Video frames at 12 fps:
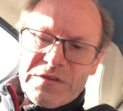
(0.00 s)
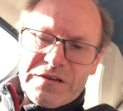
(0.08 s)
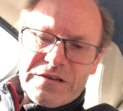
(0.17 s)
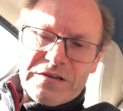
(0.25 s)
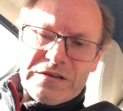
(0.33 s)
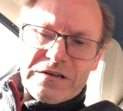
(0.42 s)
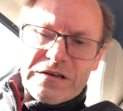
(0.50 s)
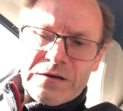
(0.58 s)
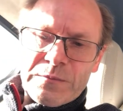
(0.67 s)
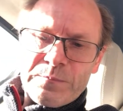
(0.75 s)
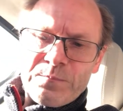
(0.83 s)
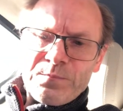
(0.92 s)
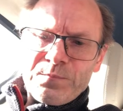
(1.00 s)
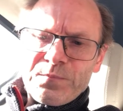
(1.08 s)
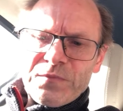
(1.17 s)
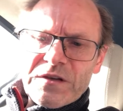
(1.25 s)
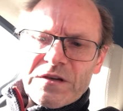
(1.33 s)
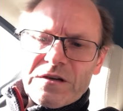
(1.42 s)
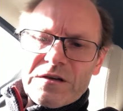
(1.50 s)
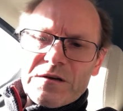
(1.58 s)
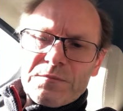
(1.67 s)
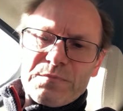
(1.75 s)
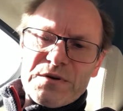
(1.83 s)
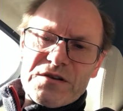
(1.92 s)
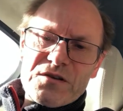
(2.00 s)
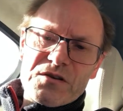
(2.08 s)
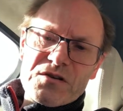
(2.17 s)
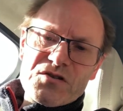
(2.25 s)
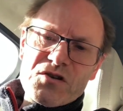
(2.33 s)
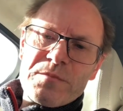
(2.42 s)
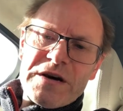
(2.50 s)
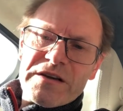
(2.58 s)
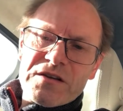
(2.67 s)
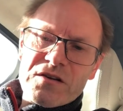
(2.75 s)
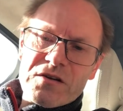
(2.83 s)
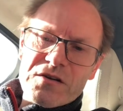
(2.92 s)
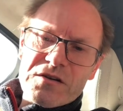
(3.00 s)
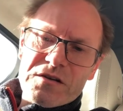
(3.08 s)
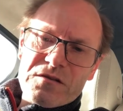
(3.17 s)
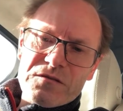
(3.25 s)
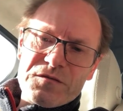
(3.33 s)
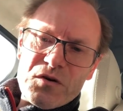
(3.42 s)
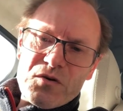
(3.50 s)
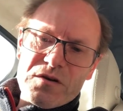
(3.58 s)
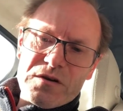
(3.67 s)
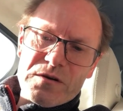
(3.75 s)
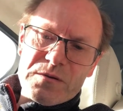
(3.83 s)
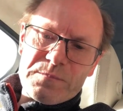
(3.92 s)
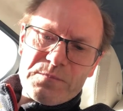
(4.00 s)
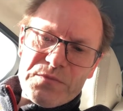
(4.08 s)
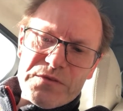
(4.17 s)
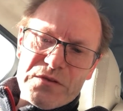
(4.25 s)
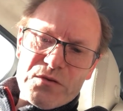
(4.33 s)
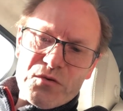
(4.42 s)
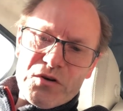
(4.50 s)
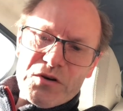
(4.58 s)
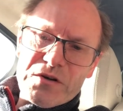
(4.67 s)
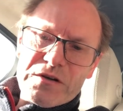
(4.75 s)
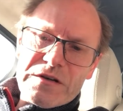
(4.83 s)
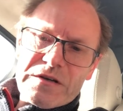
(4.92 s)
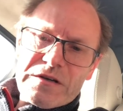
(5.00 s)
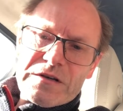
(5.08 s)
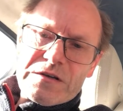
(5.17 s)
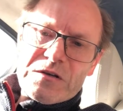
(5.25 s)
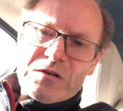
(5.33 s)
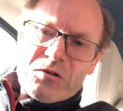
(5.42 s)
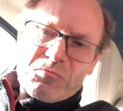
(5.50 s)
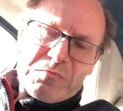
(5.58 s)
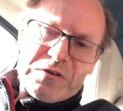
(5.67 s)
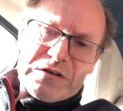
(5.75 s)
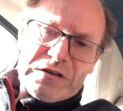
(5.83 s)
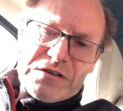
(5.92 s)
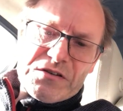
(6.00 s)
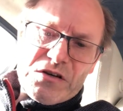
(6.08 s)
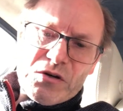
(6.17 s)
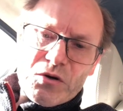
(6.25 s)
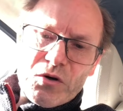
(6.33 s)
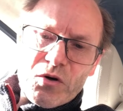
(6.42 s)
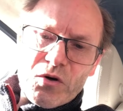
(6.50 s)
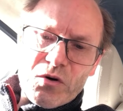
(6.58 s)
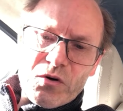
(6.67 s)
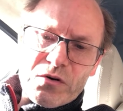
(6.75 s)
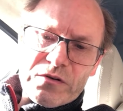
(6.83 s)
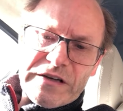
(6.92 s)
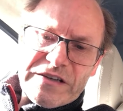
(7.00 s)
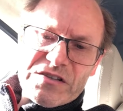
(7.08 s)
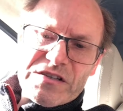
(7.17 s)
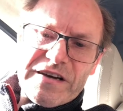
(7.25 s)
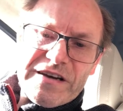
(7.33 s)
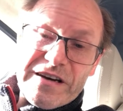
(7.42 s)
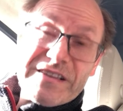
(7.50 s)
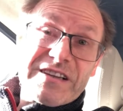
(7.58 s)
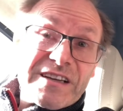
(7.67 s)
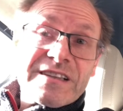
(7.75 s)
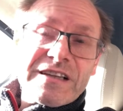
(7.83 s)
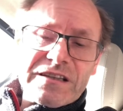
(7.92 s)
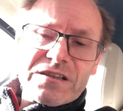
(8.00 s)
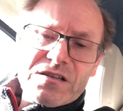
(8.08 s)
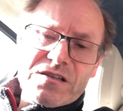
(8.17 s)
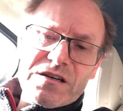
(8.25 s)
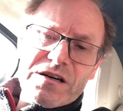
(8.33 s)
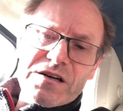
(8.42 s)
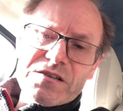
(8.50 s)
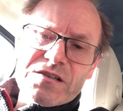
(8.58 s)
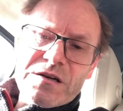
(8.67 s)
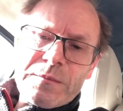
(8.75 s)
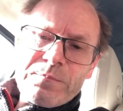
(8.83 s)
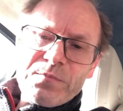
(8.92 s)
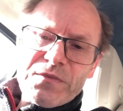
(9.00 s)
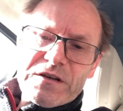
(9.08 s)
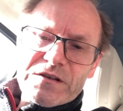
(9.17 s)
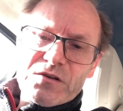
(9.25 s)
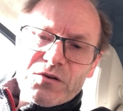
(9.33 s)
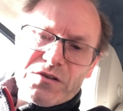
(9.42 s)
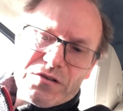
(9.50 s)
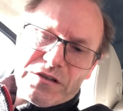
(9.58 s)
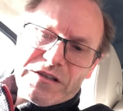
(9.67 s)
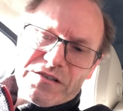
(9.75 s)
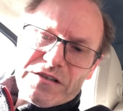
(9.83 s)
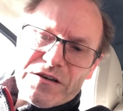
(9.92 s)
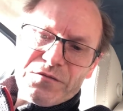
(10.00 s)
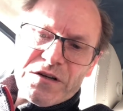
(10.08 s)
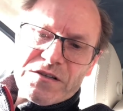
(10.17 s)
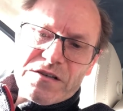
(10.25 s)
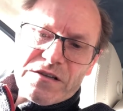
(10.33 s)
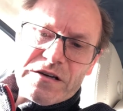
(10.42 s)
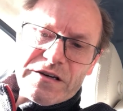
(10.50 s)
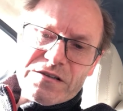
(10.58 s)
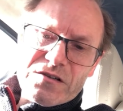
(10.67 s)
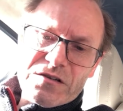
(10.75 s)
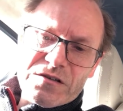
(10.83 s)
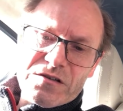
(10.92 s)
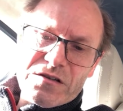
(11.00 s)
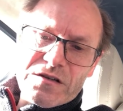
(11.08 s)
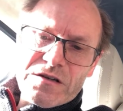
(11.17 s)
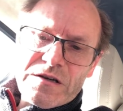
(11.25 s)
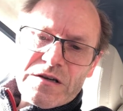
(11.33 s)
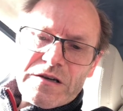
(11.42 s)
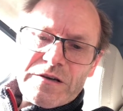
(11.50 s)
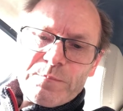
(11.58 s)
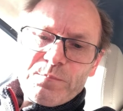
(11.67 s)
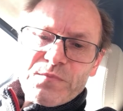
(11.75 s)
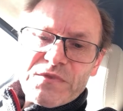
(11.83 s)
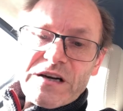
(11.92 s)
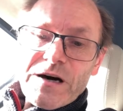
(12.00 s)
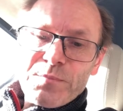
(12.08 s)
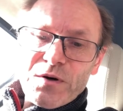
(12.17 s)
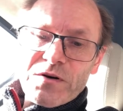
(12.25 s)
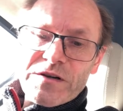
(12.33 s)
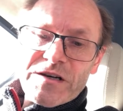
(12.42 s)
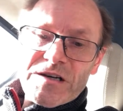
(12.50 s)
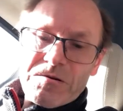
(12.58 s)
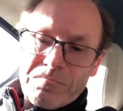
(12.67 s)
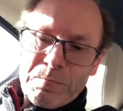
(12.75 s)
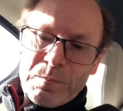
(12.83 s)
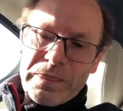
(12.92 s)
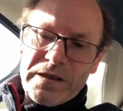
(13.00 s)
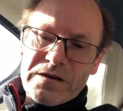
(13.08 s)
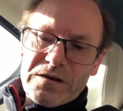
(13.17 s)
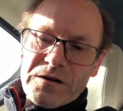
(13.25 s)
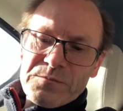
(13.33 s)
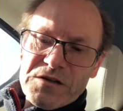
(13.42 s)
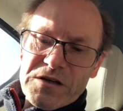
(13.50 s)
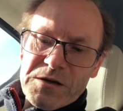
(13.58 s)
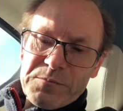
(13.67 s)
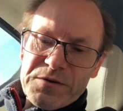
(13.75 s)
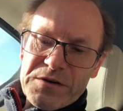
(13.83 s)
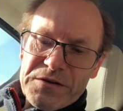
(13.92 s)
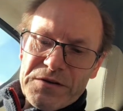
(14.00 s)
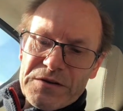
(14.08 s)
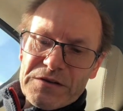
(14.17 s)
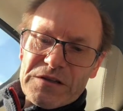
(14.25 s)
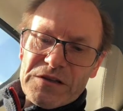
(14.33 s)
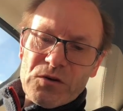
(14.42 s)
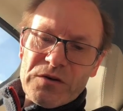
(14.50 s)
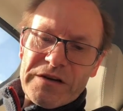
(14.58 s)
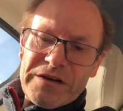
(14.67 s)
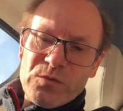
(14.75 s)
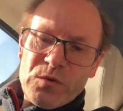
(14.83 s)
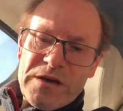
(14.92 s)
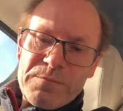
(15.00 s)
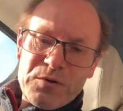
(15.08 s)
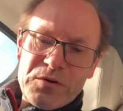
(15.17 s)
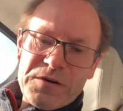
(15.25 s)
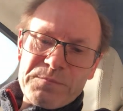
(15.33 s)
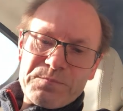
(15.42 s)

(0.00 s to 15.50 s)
But you can zoom in, you can view the route as you go. Let's say I did need to charge and go to, let's say I fancied that charger, tap on it, comes up, click on add waypoint,